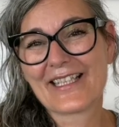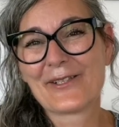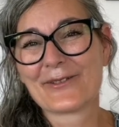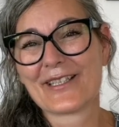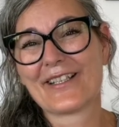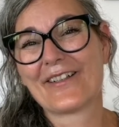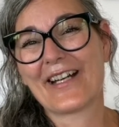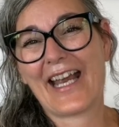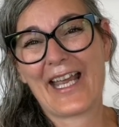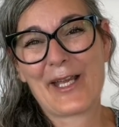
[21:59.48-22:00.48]
we
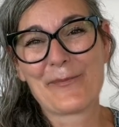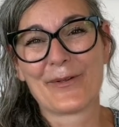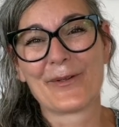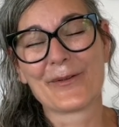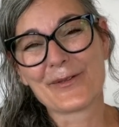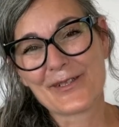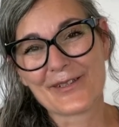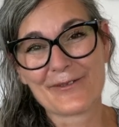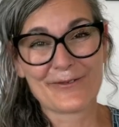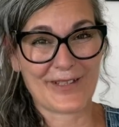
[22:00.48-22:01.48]
are able
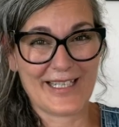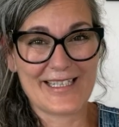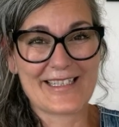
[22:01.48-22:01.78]
to finish